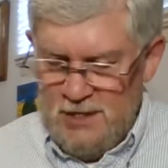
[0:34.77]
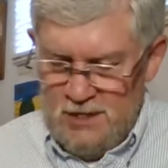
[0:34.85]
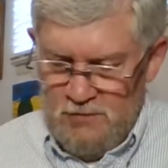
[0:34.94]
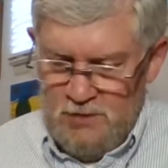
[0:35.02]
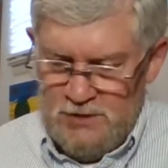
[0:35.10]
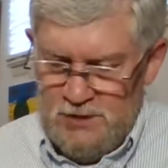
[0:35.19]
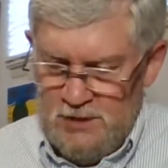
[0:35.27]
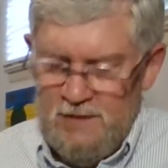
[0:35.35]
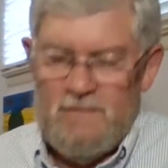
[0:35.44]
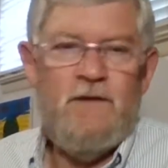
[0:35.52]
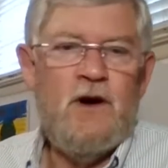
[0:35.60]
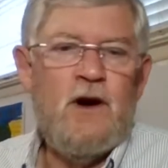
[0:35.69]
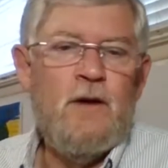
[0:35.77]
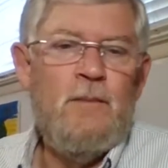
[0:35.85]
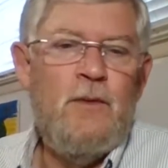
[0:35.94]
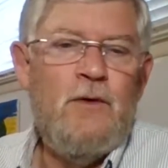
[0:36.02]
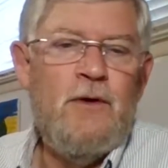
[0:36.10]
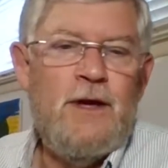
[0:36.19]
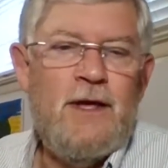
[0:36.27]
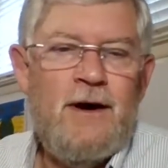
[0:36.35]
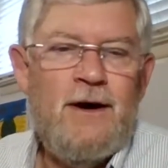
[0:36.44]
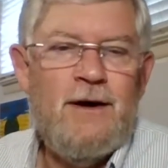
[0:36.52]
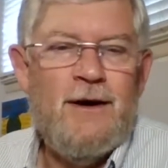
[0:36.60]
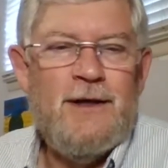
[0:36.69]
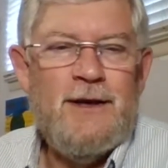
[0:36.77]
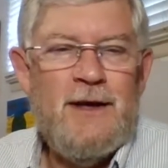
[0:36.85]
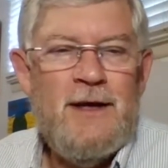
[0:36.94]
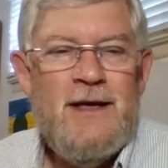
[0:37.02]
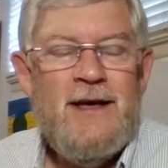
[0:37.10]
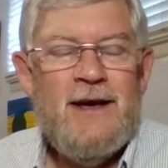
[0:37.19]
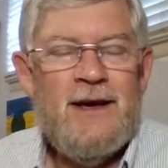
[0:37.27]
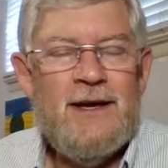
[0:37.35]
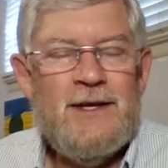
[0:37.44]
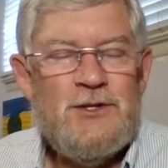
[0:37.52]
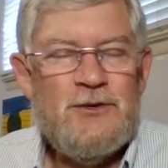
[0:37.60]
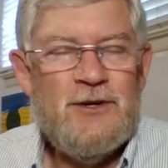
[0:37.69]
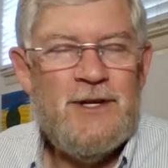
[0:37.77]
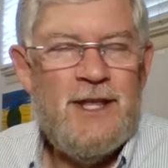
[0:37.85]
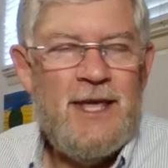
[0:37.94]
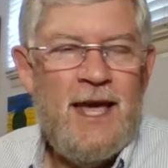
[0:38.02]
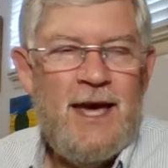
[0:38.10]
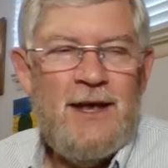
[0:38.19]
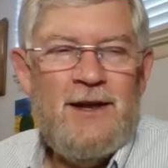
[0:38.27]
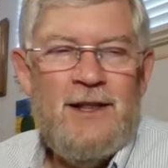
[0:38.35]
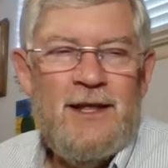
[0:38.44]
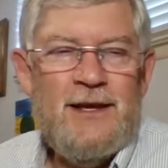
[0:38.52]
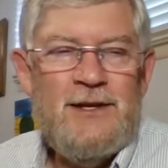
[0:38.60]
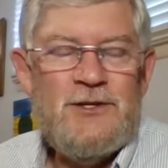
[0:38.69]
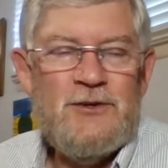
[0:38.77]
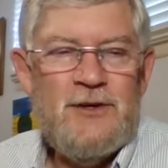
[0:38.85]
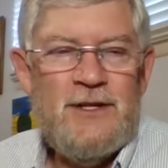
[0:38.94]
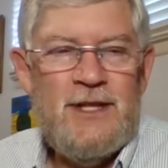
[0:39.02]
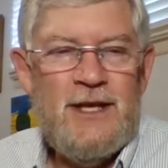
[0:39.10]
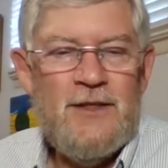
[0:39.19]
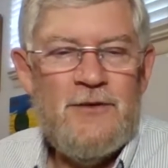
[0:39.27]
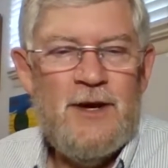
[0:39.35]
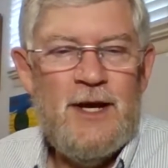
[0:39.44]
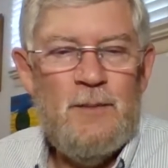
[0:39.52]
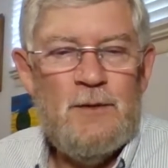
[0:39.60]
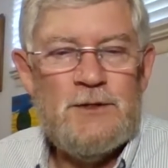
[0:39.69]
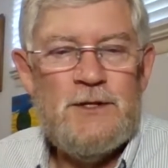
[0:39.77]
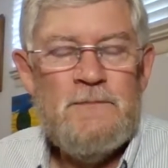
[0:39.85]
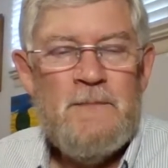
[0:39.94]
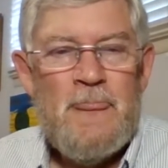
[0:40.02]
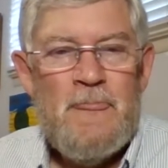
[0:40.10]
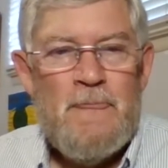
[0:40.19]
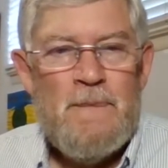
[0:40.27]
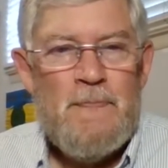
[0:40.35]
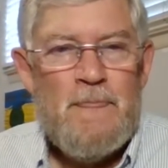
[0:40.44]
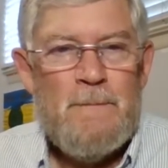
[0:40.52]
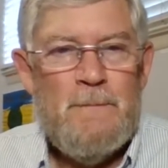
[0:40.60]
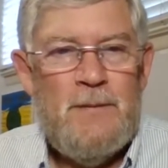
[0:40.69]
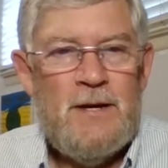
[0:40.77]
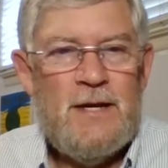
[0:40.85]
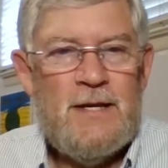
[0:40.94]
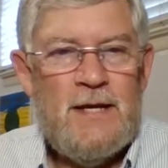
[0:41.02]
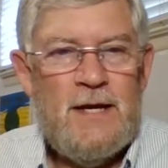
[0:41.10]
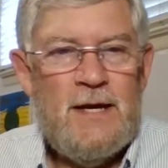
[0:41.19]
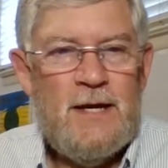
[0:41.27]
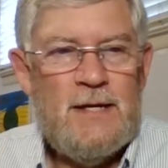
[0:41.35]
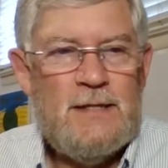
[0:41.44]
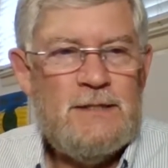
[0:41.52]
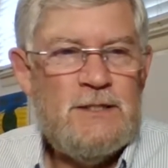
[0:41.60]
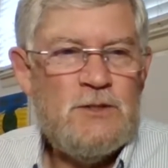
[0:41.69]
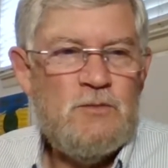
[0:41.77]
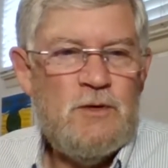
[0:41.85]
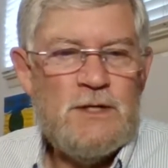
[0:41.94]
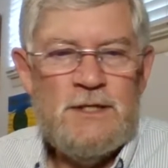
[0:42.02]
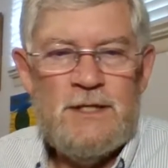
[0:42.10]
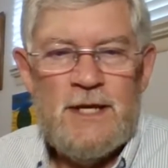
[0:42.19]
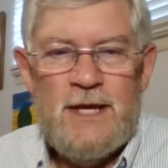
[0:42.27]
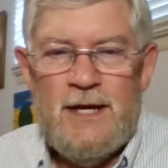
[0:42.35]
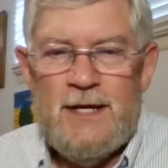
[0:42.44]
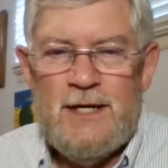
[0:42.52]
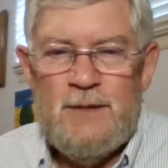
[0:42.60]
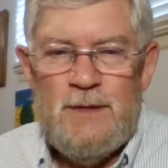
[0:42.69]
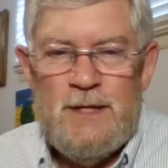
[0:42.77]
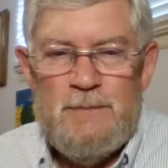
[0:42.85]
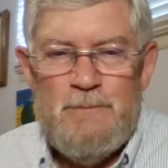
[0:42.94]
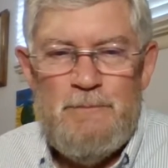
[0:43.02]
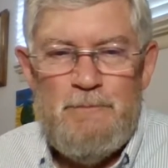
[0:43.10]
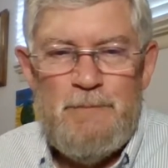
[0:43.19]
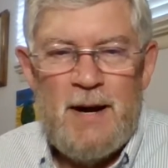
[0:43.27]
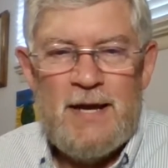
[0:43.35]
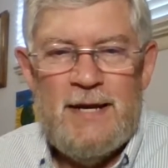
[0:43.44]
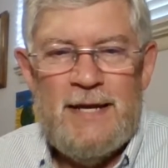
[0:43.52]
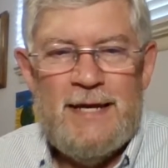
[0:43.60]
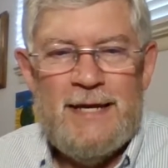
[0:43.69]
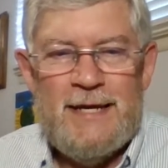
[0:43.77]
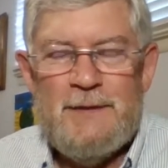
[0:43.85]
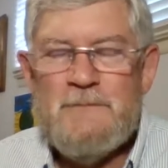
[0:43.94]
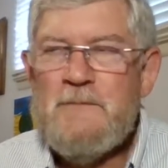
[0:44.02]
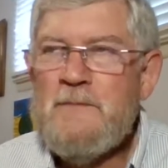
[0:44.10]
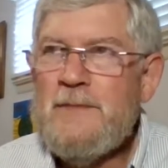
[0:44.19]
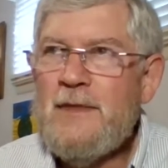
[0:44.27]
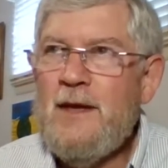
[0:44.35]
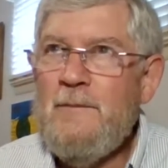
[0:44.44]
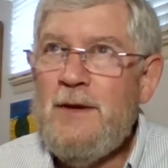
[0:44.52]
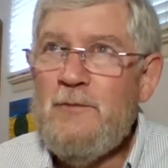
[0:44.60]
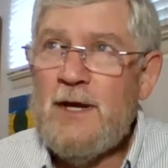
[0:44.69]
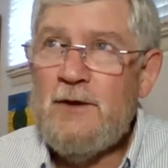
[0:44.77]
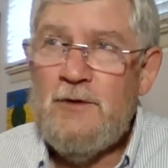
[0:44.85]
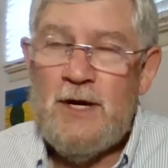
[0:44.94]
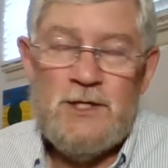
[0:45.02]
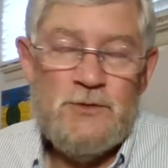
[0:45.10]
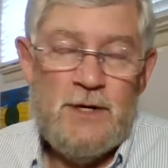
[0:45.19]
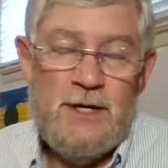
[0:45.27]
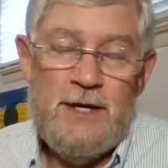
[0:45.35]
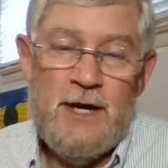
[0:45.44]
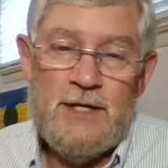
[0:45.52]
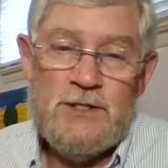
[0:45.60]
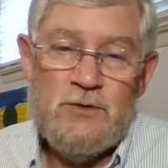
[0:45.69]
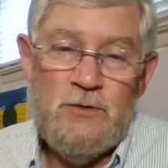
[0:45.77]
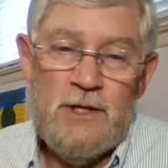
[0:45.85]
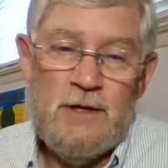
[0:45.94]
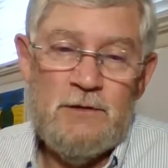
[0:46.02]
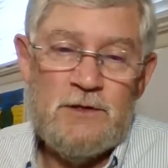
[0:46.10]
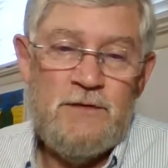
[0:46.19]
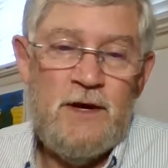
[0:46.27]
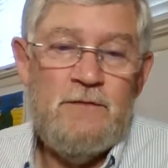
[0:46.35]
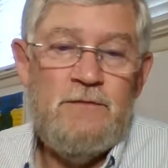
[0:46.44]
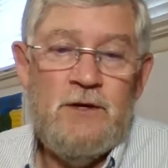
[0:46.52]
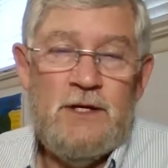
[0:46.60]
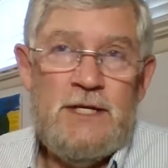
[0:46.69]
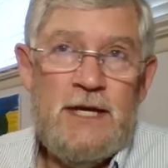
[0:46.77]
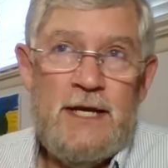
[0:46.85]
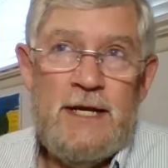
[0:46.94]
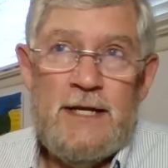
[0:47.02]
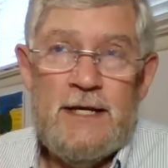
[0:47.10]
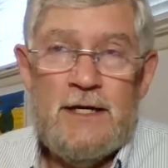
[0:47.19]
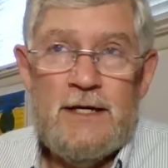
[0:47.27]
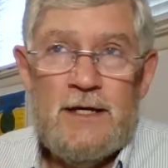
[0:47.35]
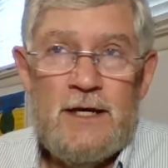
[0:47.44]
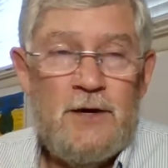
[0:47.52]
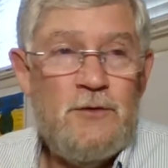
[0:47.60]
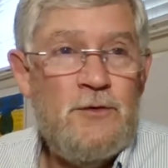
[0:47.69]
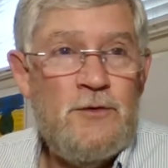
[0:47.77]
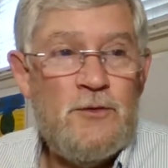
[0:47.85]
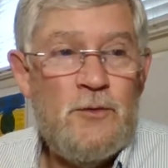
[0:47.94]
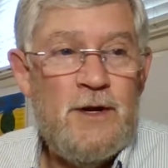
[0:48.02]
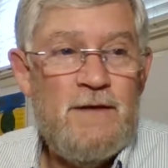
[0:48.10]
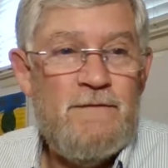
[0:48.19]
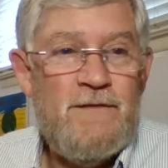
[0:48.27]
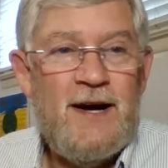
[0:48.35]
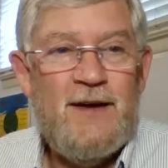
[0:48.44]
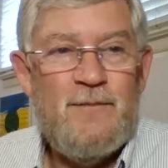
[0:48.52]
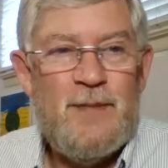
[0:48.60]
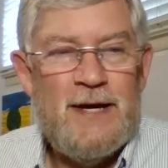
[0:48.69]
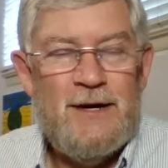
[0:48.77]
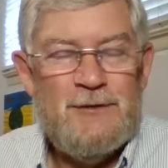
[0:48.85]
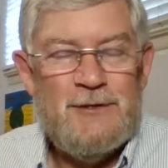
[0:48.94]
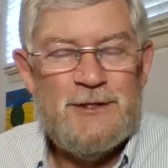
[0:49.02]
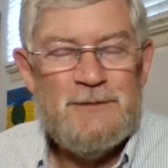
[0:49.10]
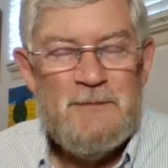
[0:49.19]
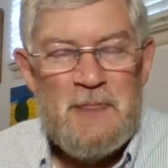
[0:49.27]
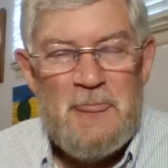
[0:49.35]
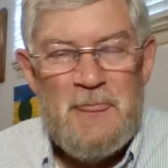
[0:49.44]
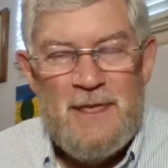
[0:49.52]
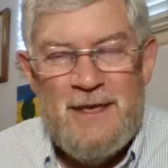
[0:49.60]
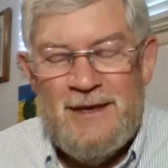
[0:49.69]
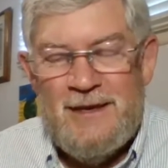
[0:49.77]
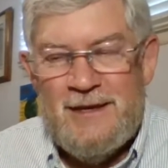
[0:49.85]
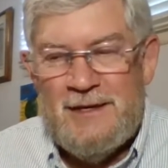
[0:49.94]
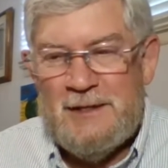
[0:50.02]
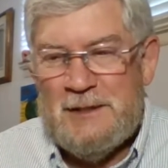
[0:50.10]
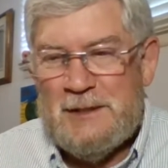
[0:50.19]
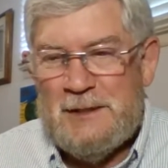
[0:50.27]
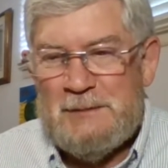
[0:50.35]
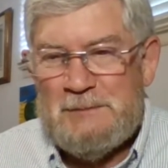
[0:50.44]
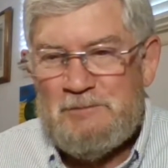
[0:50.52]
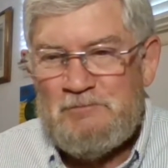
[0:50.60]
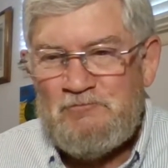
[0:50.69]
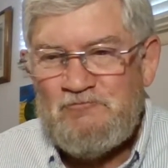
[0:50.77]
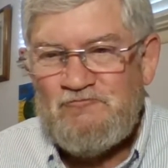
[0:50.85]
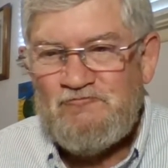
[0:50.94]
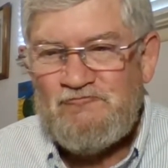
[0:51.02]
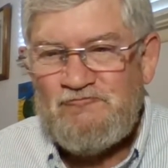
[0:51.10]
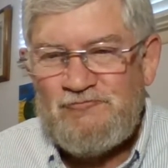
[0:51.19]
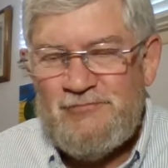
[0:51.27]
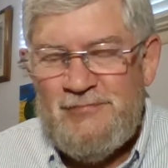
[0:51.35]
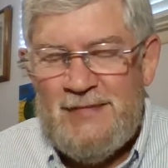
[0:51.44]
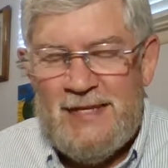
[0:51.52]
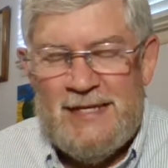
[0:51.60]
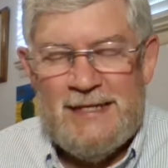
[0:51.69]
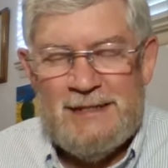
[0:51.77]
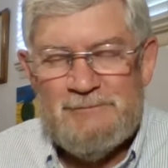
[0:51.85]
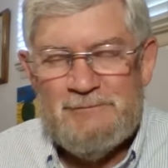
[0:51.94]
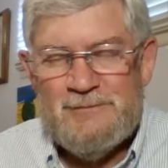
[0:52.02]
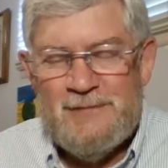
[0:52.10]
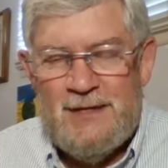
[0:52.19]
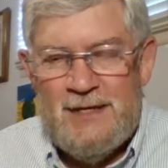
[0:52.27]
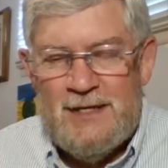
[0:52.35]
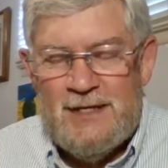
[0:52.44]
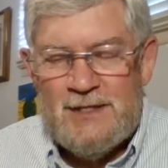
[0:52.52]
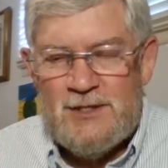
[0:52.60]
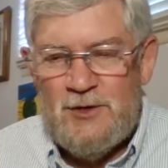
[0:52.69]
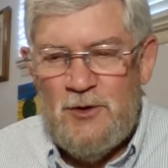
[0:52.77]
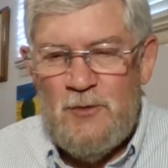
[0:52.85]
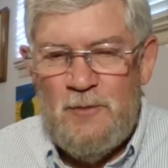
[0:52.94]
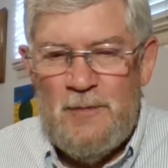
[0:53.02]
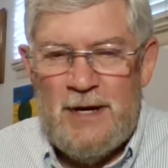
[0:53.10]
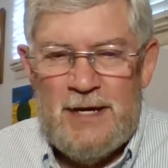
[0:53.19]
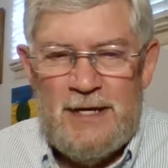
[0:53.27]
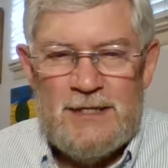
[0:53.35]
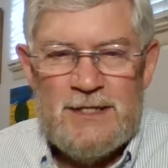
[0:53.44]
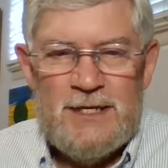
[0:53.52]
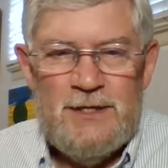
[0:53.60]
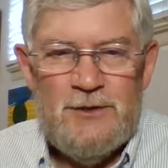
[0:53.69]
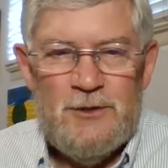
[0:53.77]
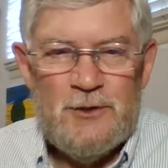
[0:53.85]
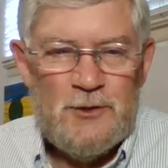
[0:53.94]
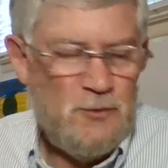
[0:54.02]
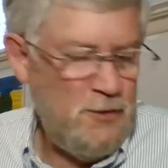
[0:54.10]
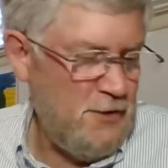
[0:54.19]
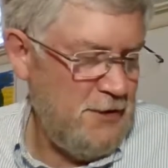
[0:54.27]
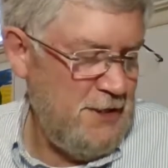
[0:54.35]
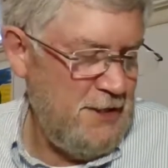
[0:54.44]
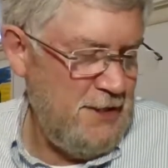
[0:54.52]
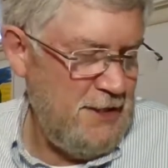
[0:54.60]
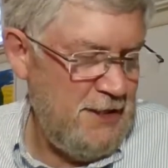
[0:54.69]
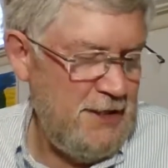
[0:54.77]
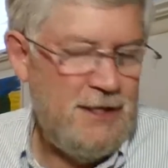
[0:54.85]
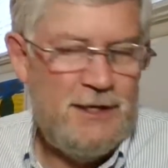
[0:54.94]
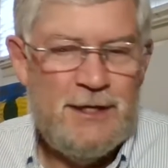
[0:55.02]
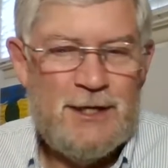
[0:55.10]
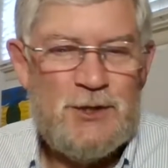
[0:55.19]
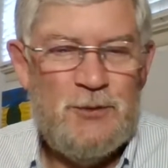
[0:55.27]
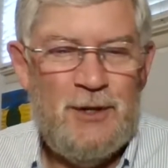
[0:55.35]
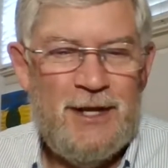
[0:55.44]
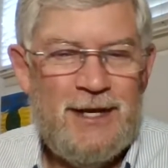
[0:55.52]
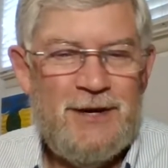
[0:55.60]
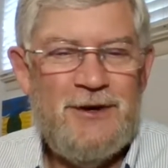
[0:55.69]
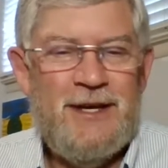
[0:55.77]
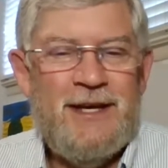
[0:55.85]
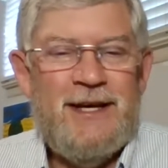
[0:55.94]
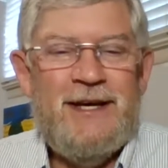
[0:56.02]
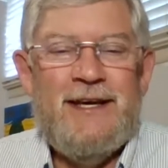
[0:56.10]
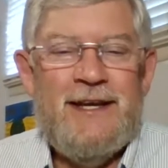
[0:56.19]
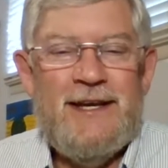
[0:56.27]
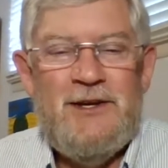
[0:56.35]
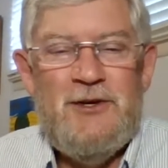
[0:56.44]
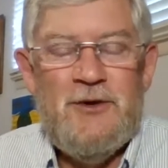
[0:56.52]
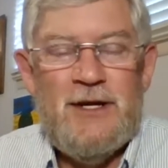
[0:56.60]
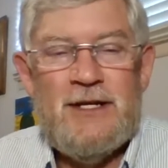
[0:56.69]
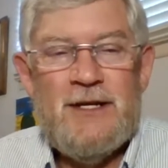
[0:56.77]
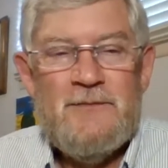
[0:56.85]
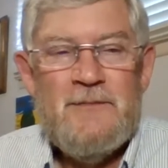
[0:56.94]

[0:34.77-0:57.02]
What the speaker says: I wasn't a farm boy at heart. I enjoyed the cattle, I enjoyed the other animals, but I just wasn't the kind to be bucking hay. I mean, when I graduated high school, I was 5'10" and 125 pounds. Um, yeah. So my skills were in the intellectual area, and I knew it.